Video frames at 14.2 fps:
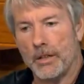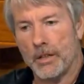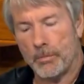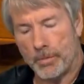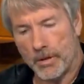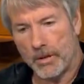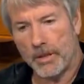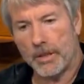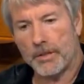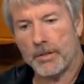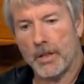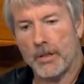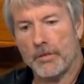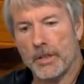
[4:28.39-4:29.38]
The
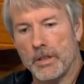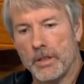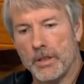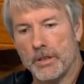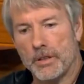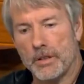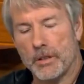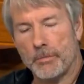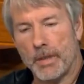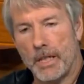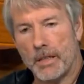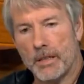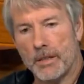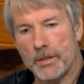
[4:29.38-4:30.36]
brilliance of it is it's a
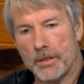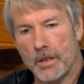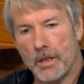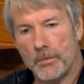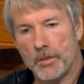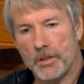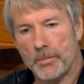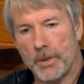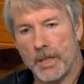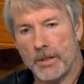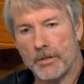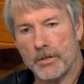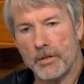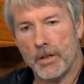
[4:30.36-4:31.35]
bank in
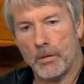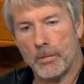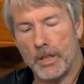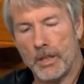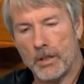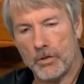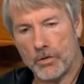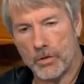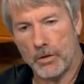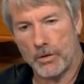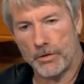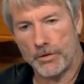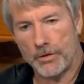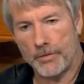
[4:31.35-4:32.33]
cyberspace that nobody
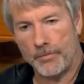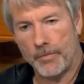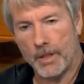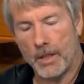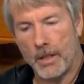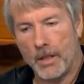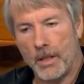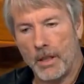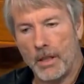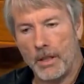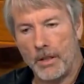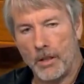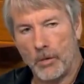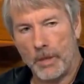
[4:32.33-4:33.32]
controls,
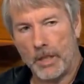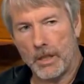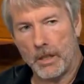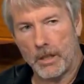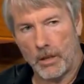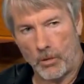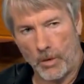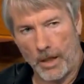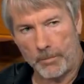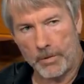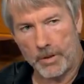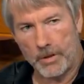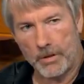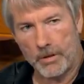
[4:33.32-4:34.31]
nobody can
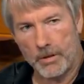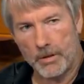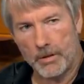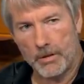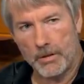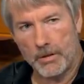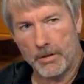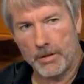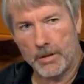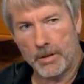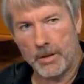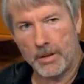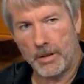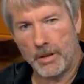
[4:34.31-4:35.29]
corrupt. It's
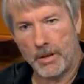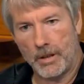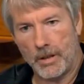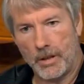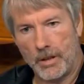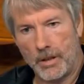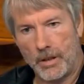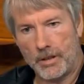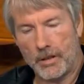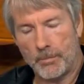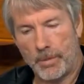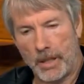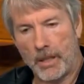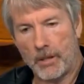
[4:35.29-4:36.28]
a
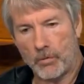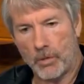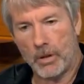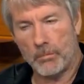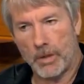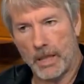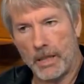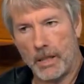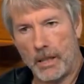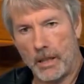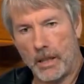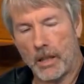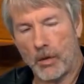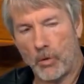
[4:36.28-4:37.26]
bank run by
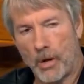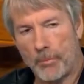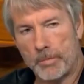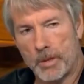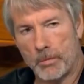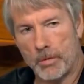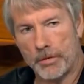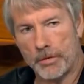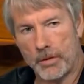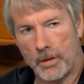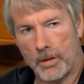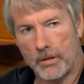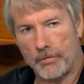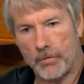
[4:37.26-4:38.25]
incorruptible
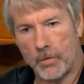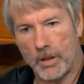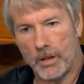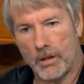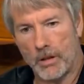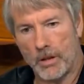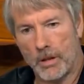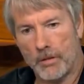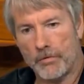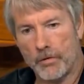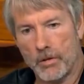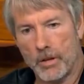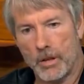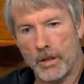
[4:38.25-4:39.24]
software
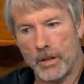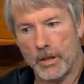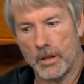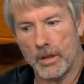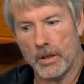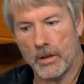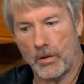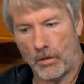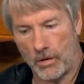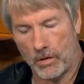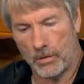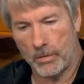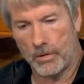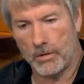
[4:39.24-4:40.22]
offering a
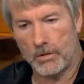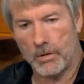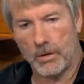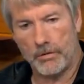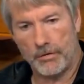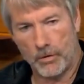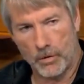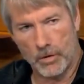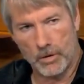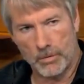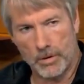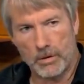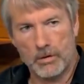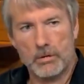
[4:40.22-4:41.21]
global,
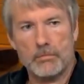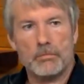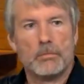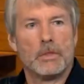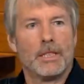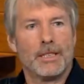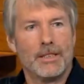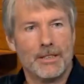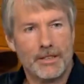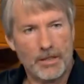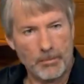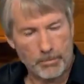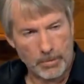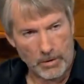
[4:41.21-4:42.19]
affordable,
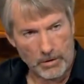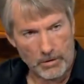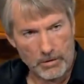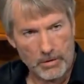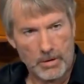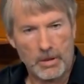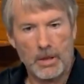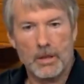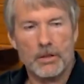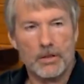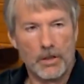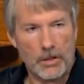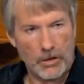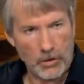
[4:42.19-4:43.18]
simple,
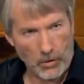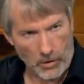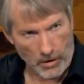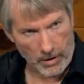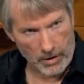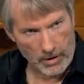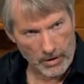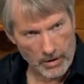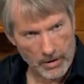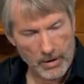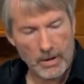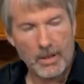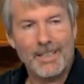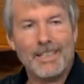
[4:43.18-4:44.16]
secure
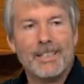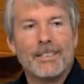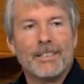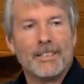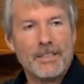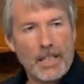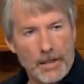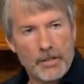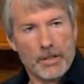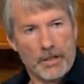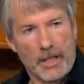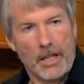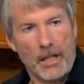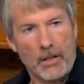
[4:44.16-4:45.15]

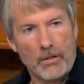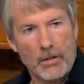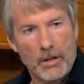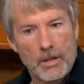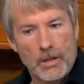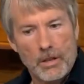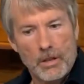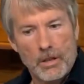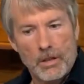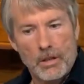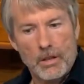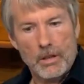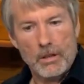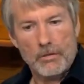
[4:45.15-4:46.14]
savings account
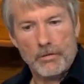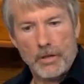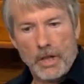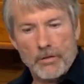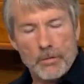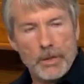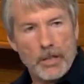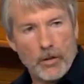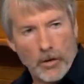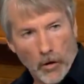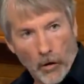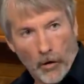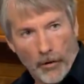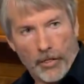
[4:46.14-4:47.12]
for everybody
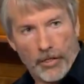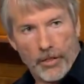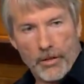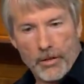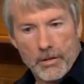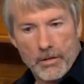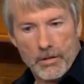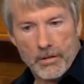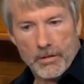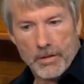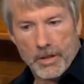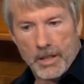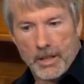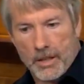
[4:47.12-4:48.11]
on Earth
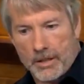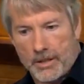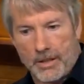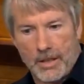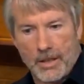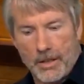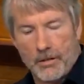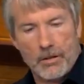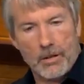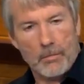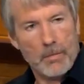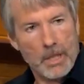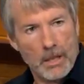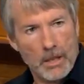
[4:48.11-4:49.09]
that has neither
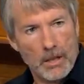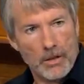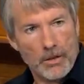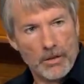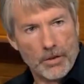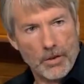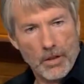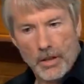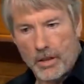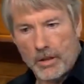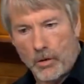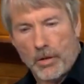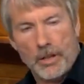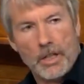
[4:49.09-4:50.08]
the means
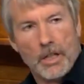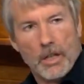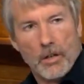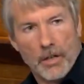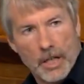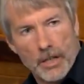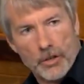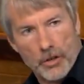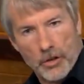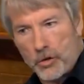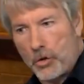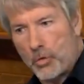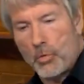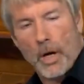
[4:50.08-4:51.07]
nor the
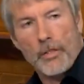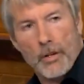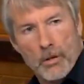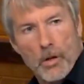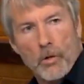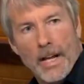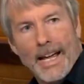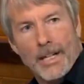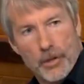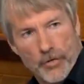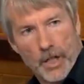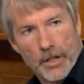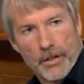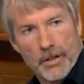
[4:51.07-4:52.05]
inclination to run their own hedge
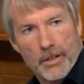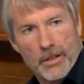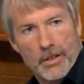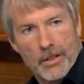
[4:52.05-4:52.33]
fund.